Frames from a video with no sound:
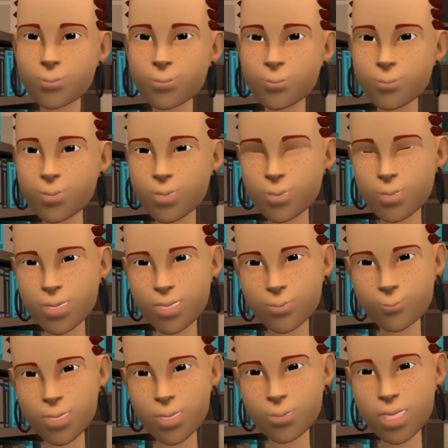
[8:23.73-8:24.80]
A
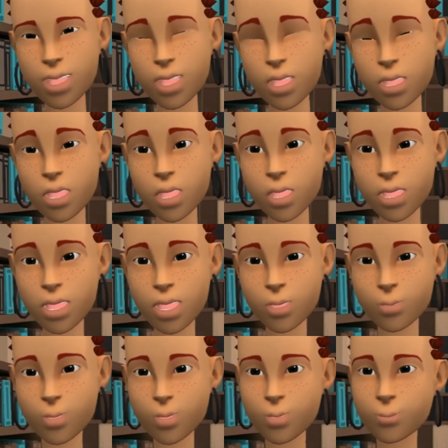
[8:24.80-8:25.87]
joint military
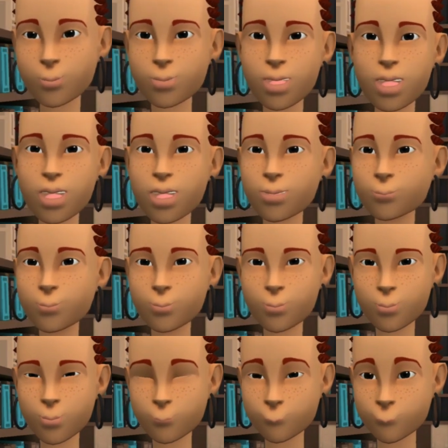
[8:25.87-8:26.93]
force was established
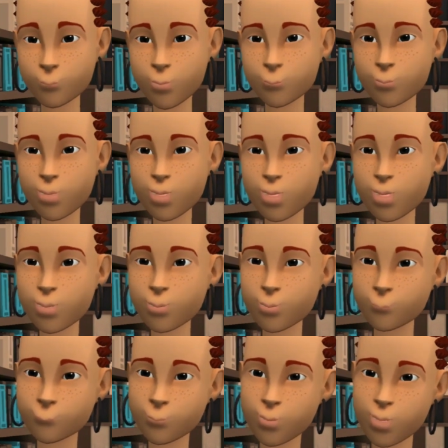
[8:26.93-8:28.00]
between the Gulf
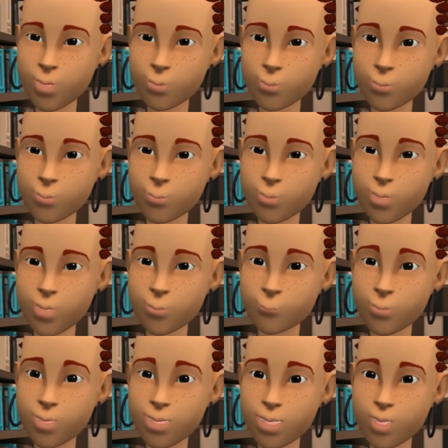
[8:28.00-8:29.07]
countries in
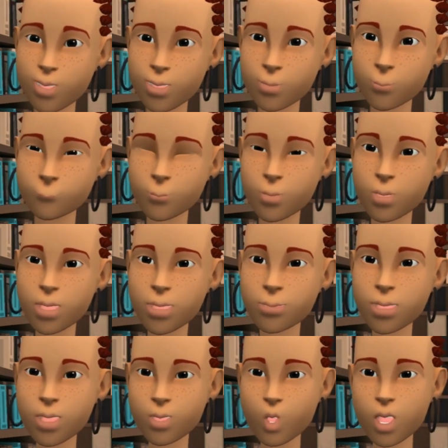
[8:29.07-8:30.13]
1982
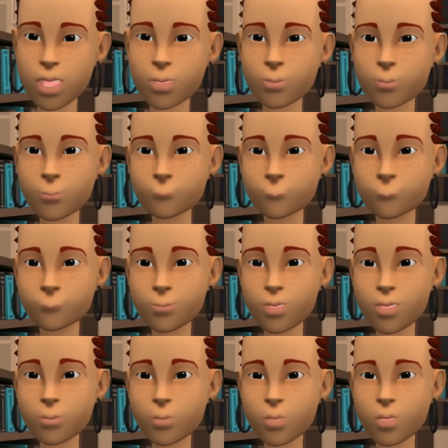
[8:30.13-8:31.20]
AD, and it
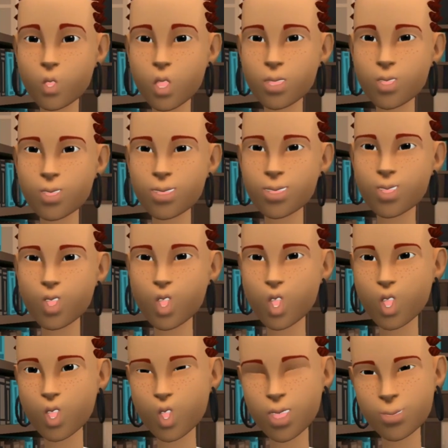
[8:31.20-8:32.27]
was called
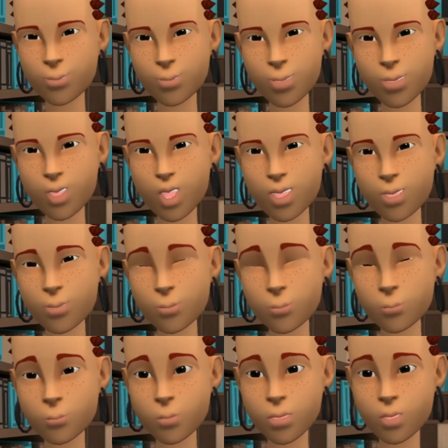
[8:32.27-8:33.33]
Peninsula Shield. This
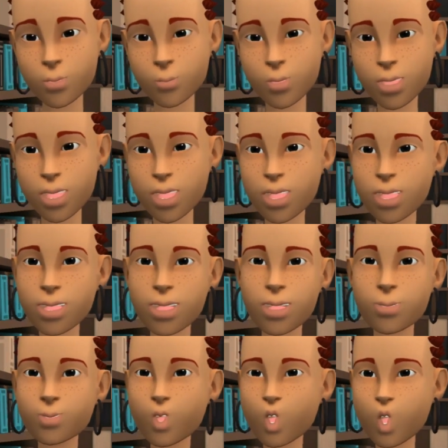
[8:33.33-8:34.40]
force worked to
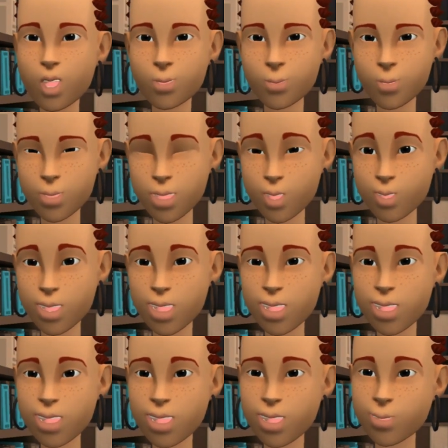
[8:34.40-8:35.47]
restore
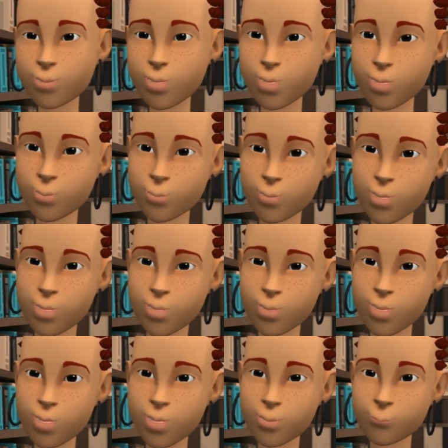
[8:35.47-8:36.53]
stability in the state
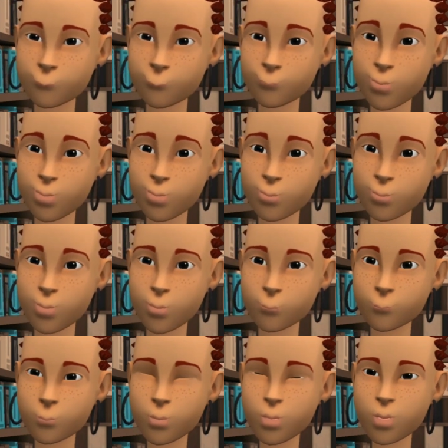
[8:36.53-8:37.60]
of Bahrain in
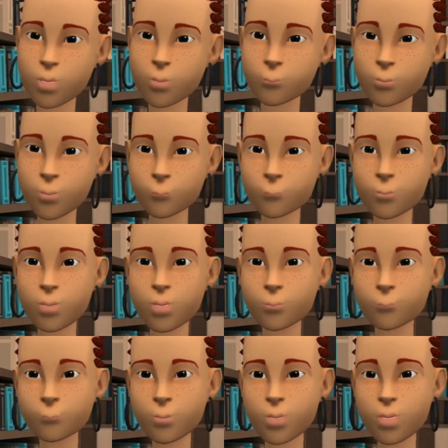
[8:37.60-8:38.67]
2011
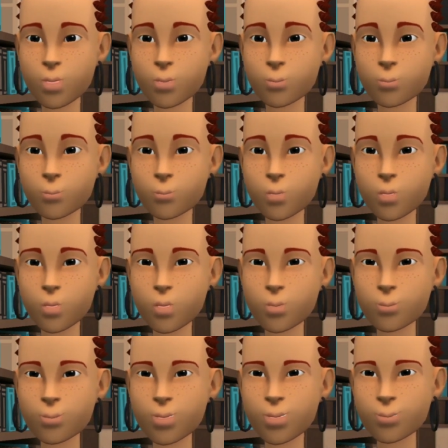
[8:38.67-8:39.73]
AD, but the
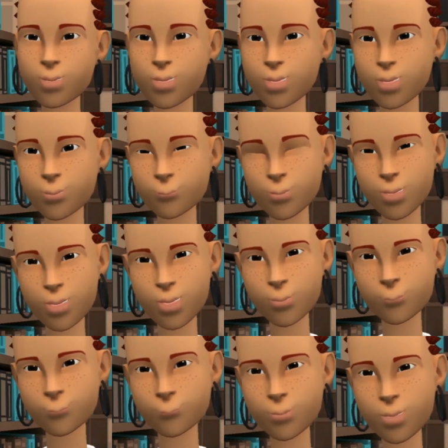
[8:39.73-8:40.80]
Council will
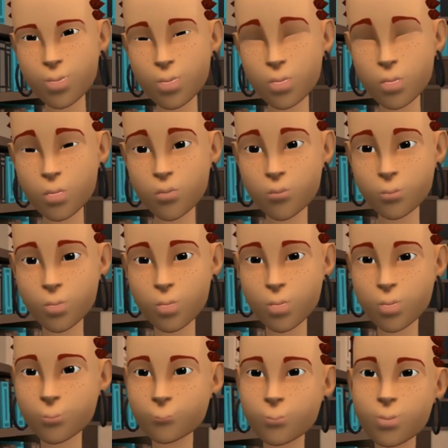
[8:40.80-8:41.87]
not be able to
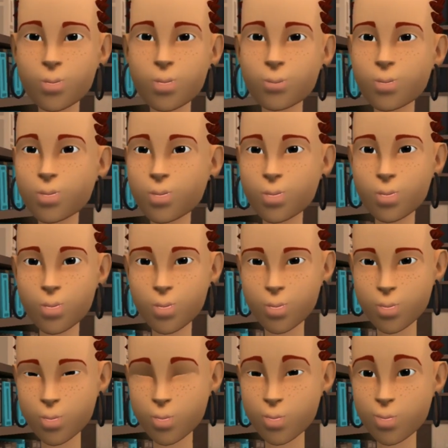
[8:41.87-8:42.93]
establish a common
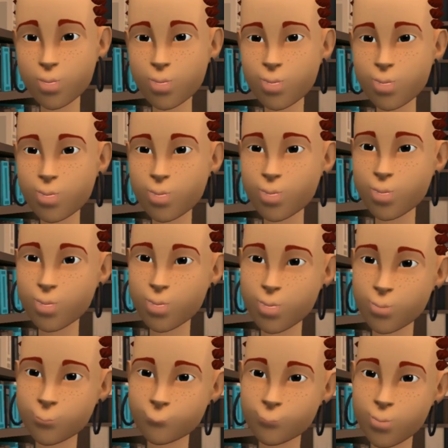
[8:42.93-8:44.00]
union among all the
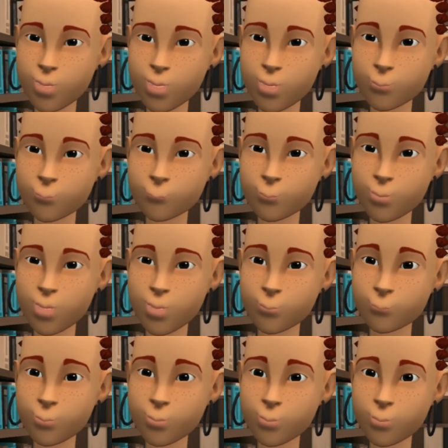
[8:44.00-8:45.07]
countries that form
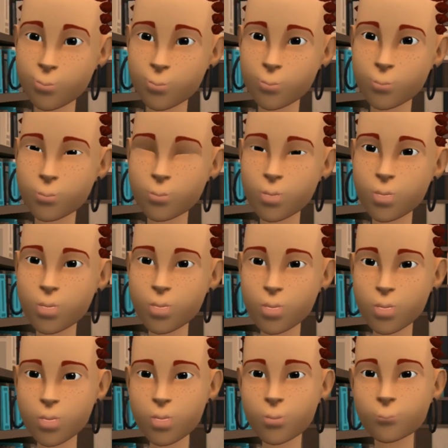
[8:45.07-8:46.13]
it, similar
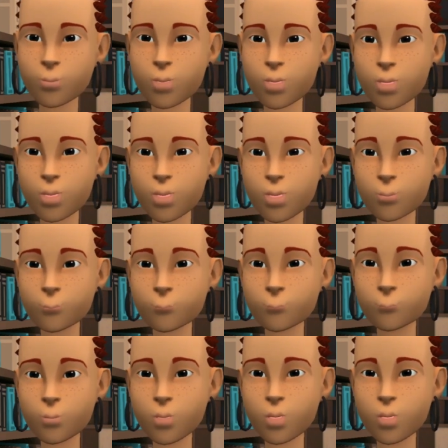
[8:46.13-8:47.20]
to the union in
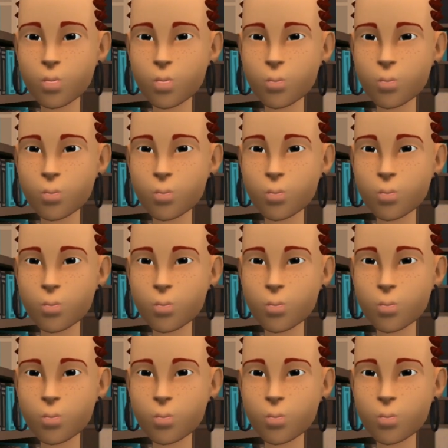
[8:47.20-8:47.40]
European